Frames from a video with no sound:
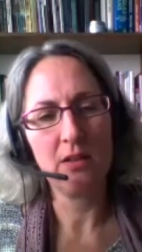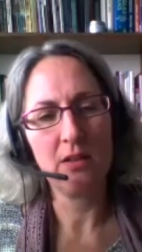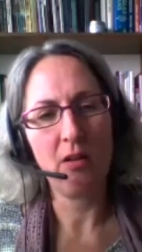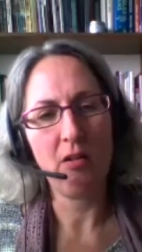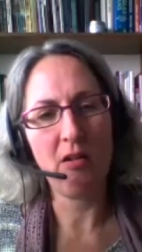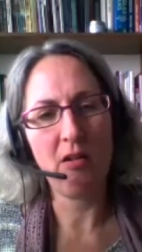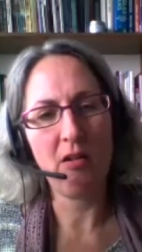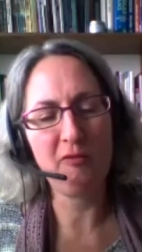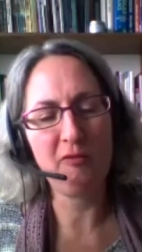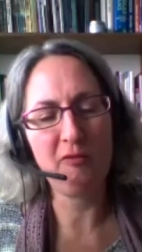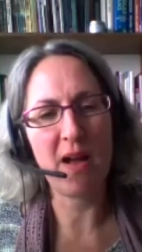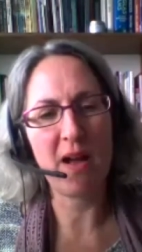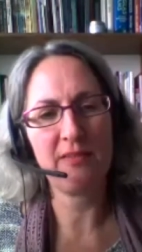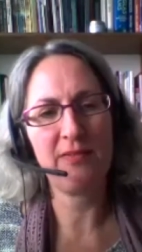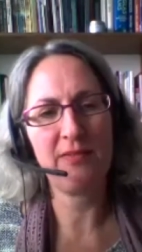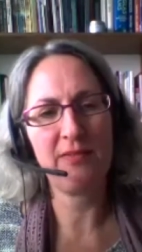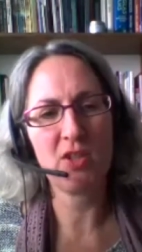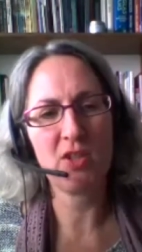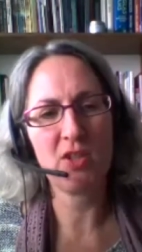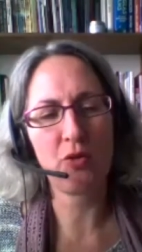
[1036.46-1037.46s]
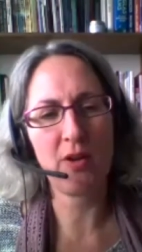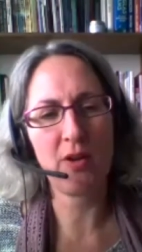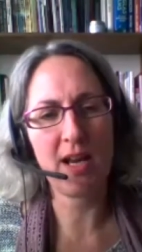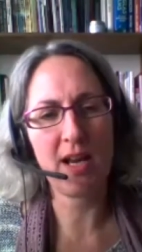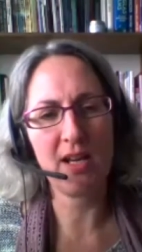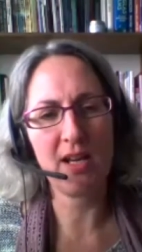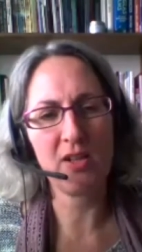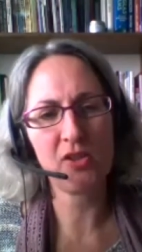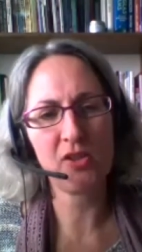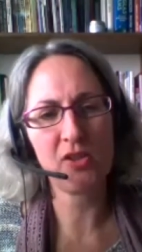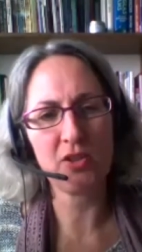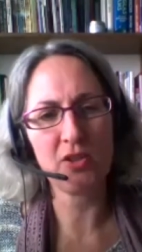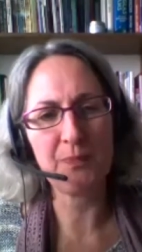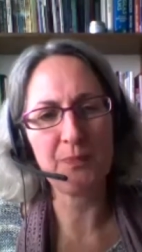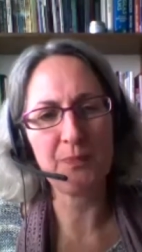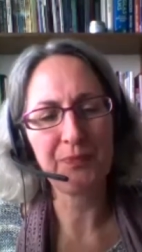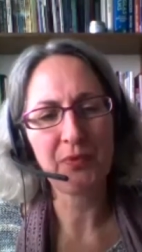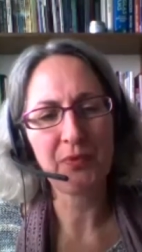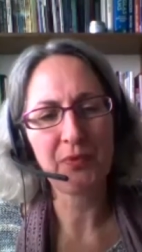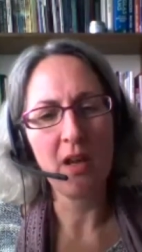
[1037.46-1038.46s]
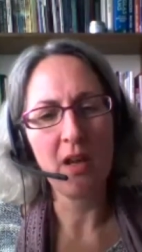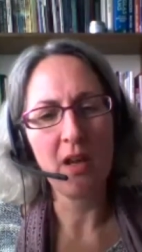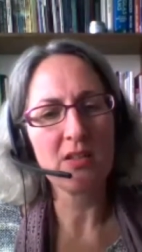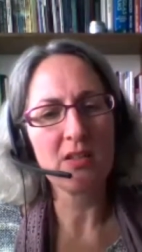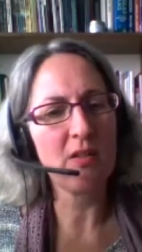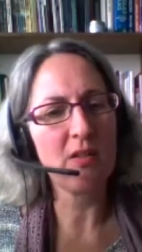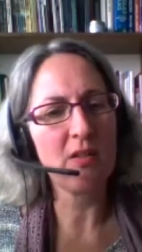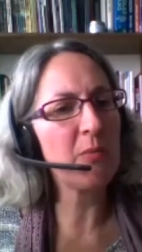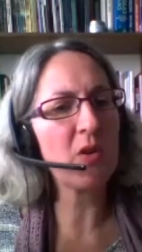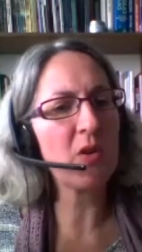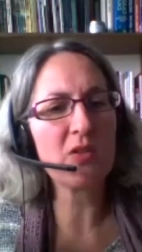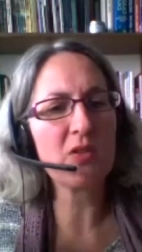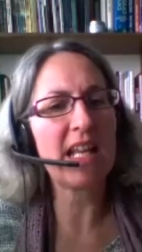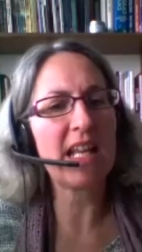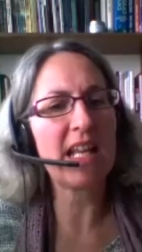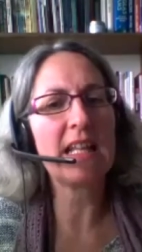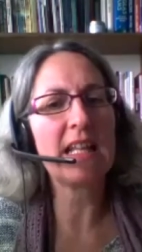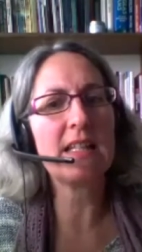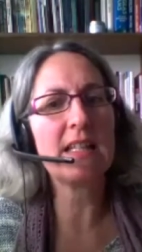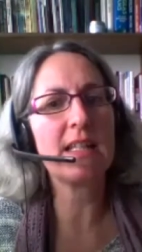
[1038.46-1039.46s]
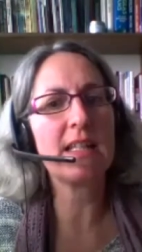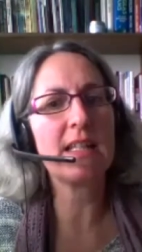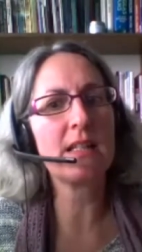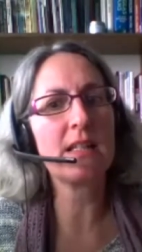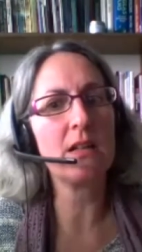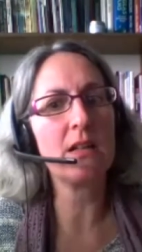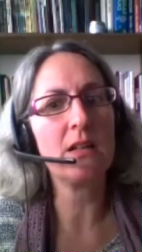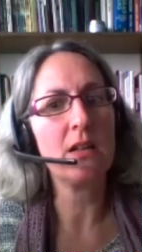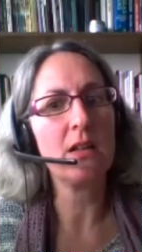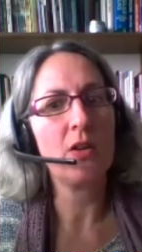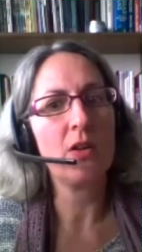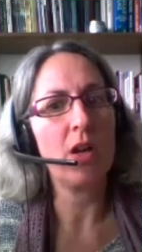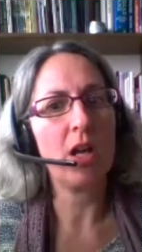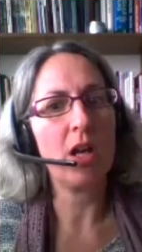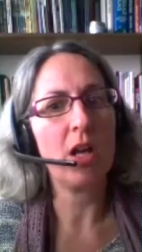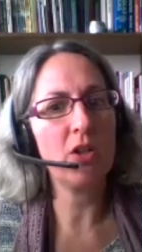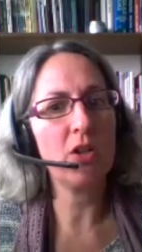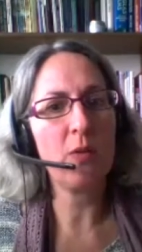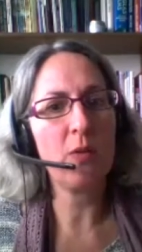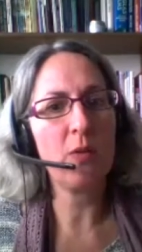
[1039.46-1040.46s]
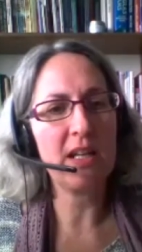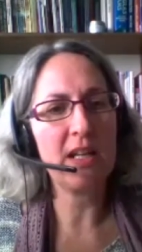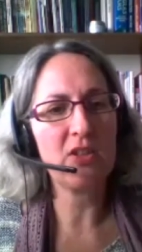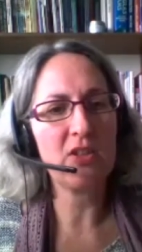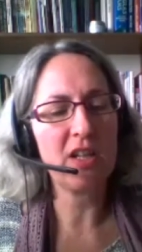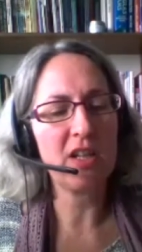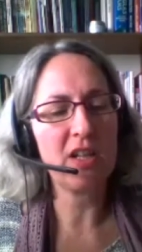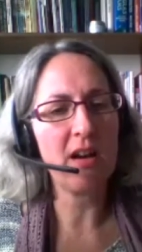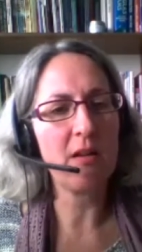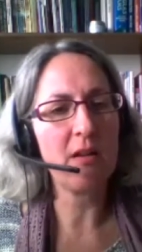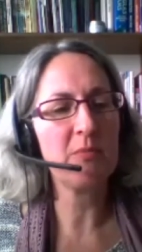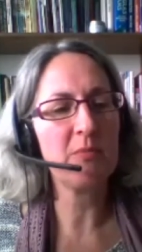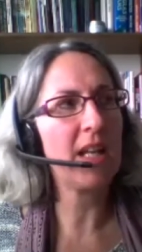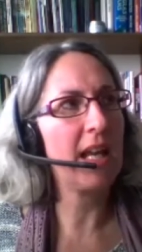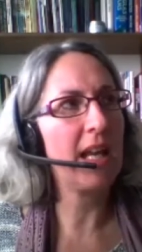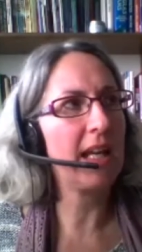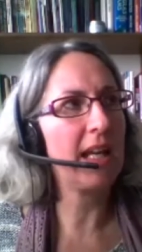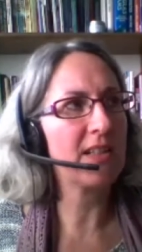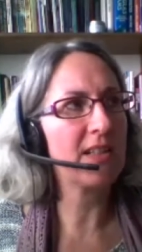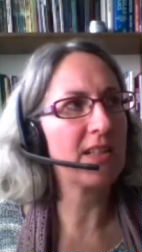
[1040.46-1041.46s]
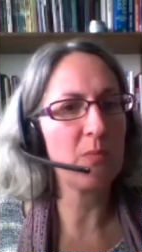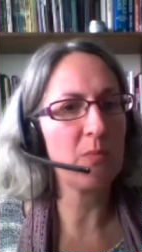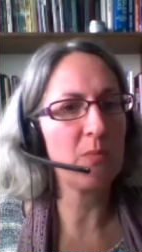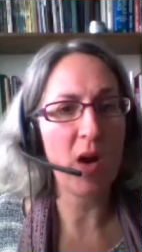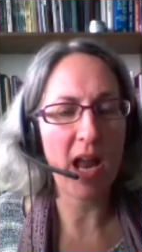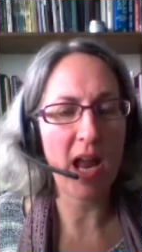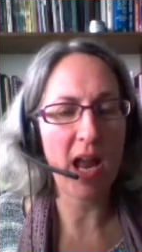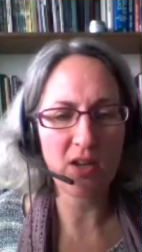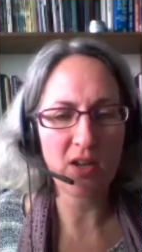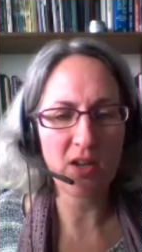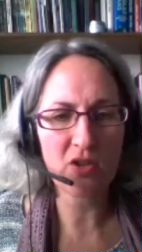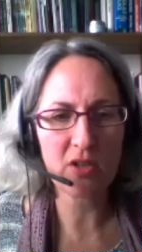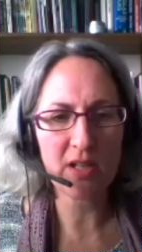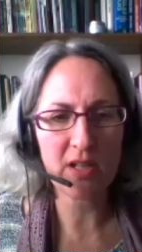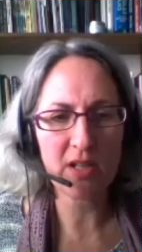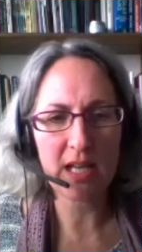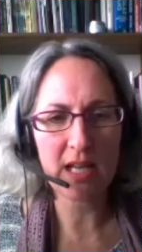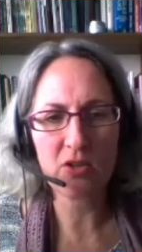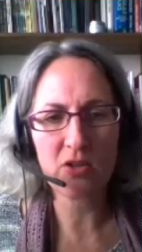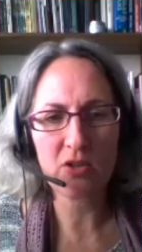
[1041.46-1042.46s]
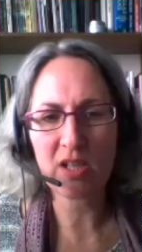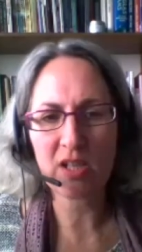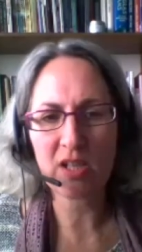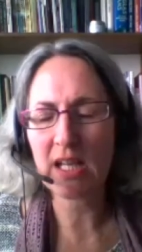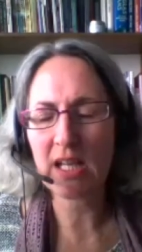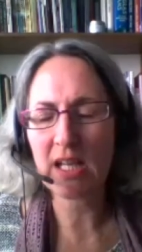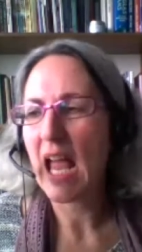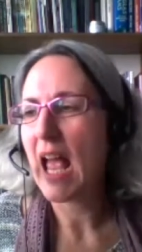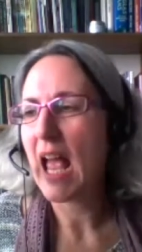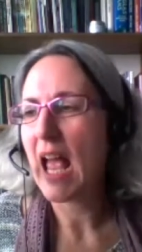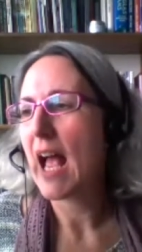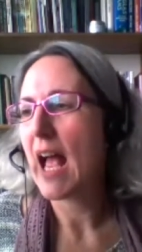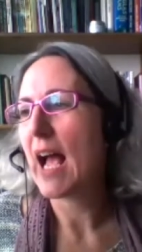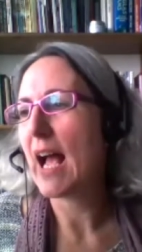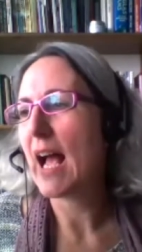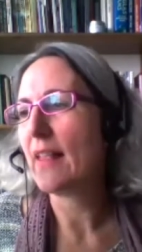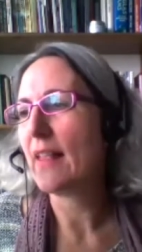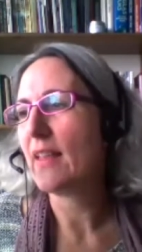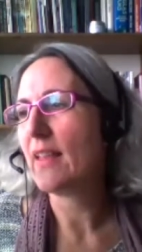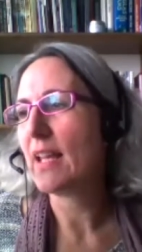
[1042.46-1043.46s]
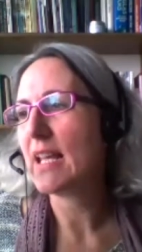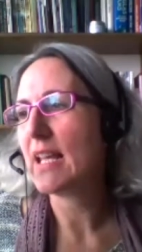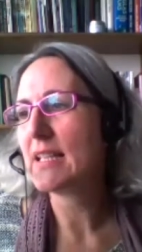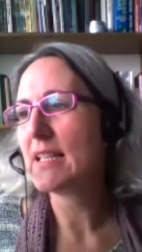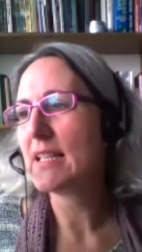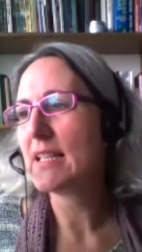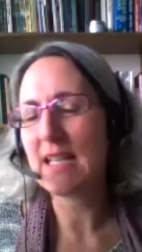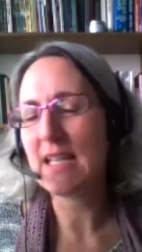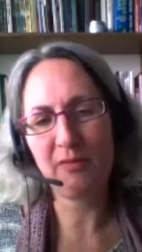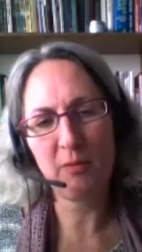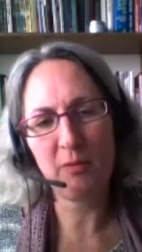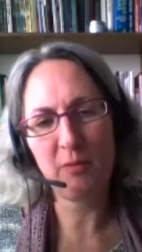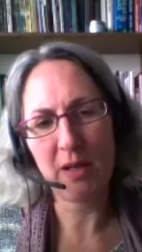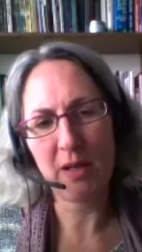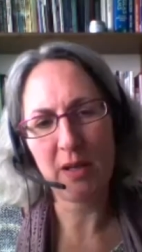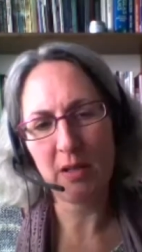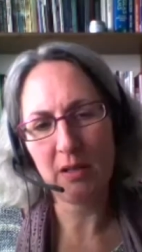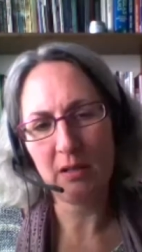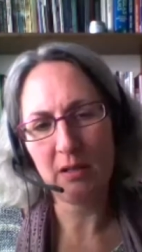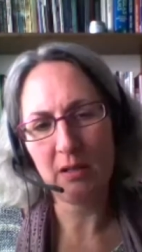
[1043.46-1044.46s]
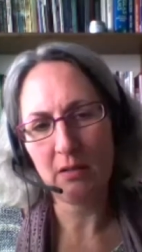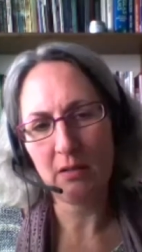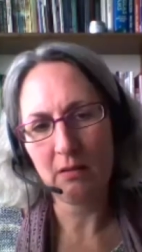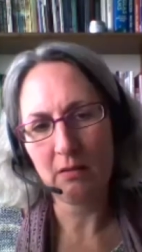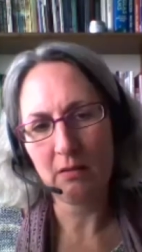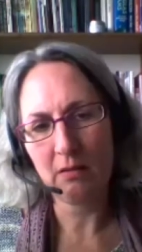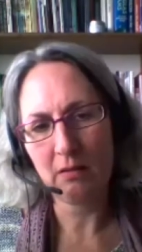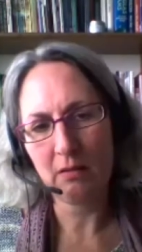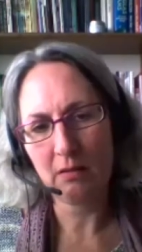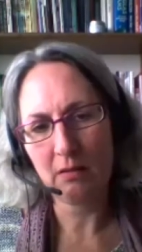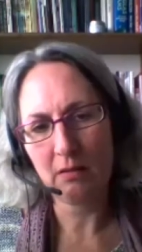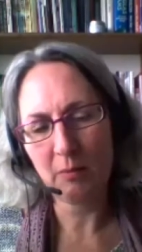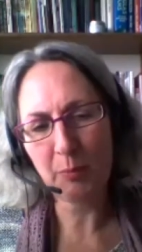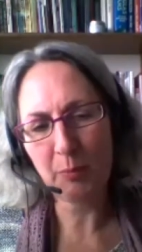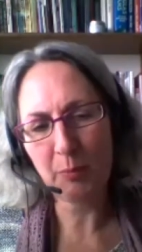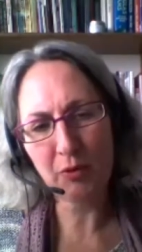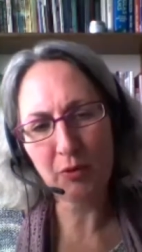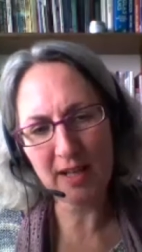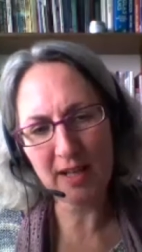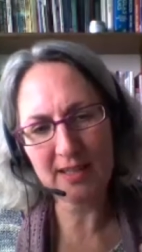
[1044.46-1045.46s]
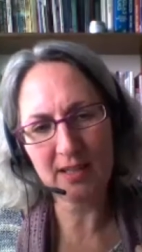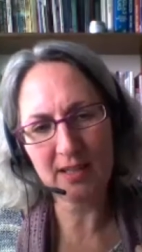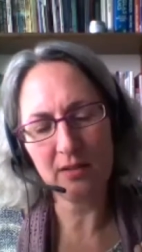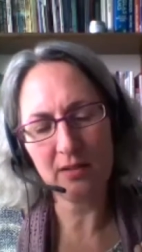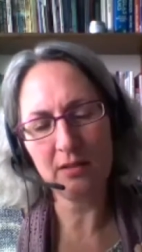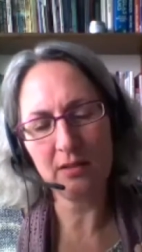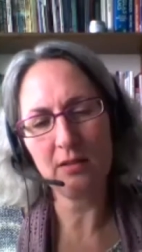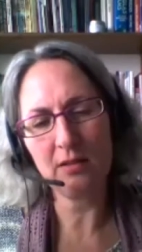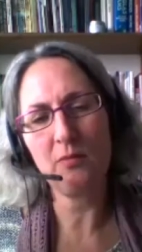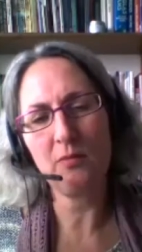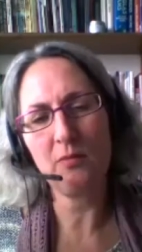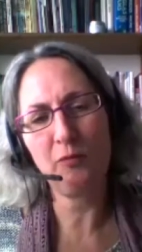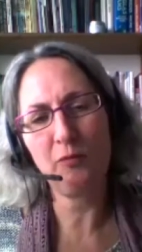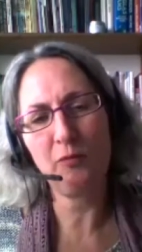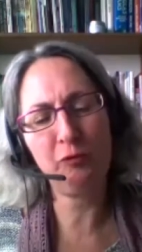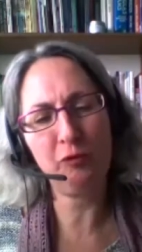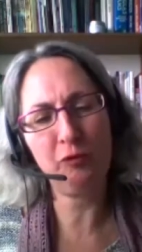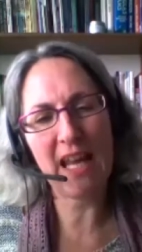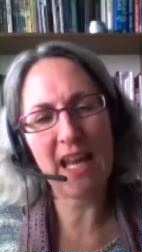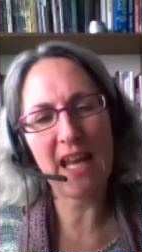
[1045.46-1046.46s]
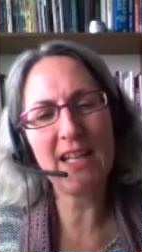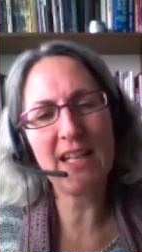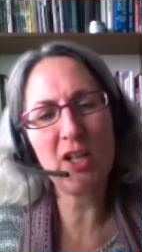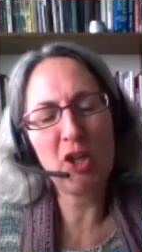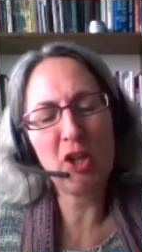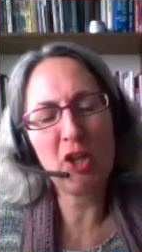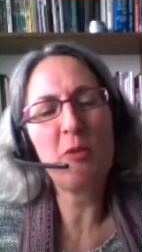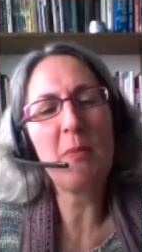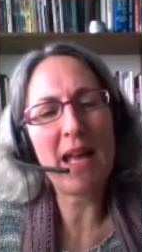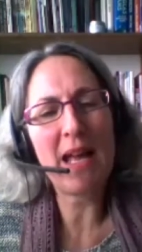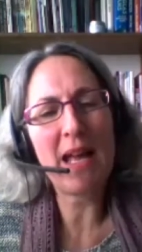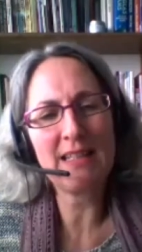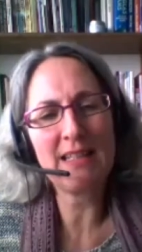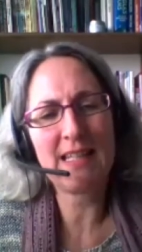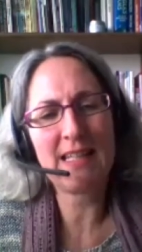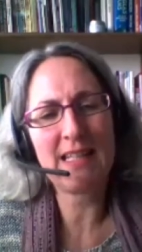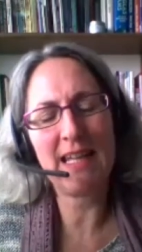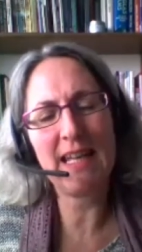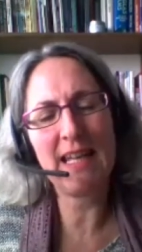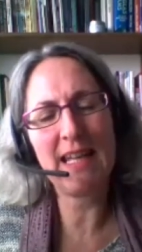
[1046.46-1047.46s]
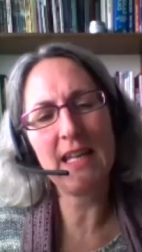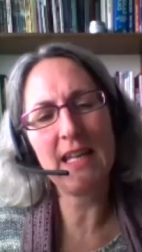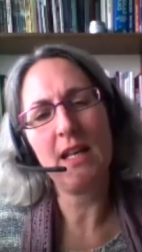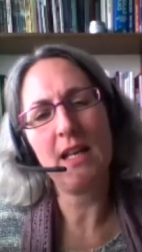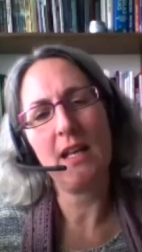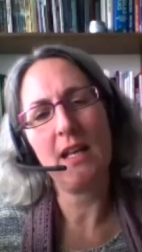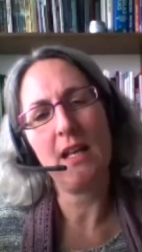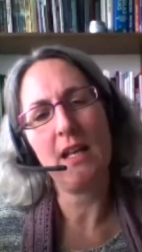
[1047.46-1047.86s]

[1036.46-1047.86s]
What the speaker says: of manifest creation. So I'm not saying this is a new energy, I'm saying it's a more ancient energy, and that it's never been present in humanity